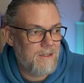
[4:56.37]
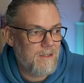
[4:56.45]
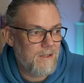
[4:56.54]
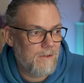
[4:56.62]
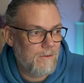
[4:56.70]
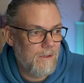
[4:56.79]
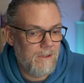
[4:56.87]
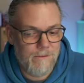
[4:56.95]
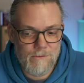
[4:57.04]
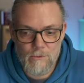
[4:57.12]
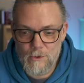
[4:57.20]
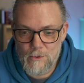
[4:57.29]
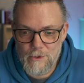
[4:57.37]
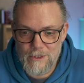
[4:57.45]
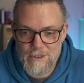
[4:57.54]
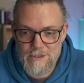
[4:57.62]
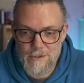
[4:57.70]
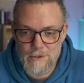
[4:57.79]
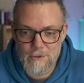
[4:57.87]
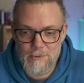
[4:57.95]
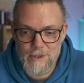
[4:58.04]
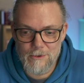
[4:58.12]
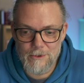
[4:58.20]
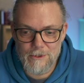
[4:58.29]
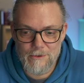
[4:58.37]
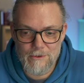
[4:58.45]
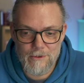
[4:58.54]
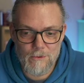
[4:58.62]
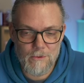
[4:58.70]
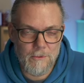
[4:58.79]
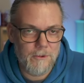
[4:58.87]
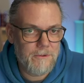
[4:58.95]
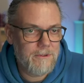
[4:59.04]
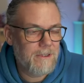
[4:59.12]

So recording this a little bit earlier than normal.